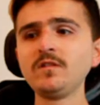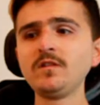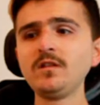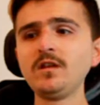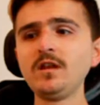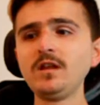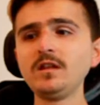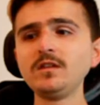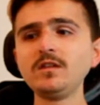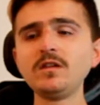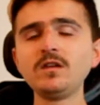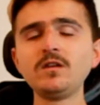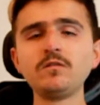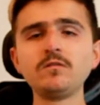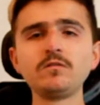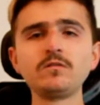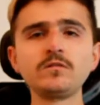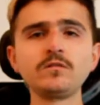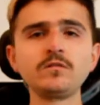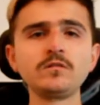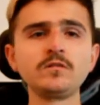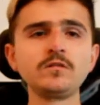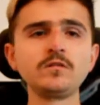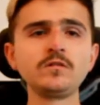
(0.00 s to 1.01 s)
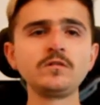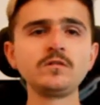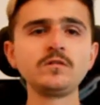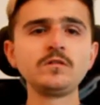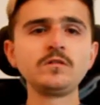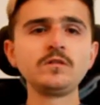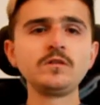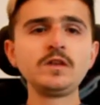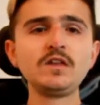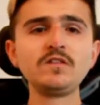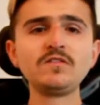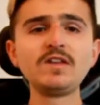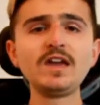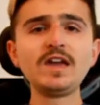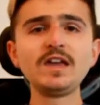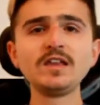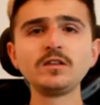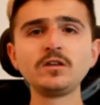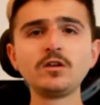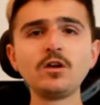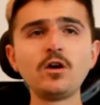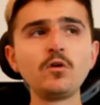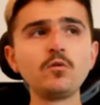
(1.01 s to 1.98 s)
I don't know. He's
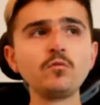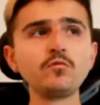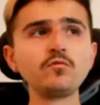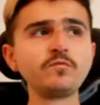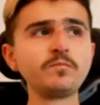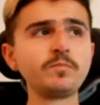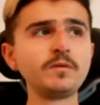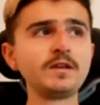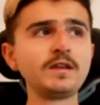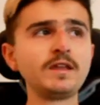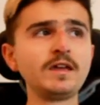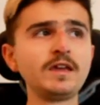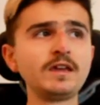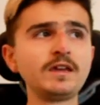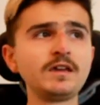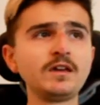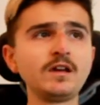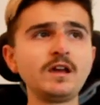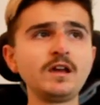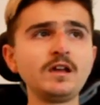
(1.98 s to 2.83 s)
getting goals, but like...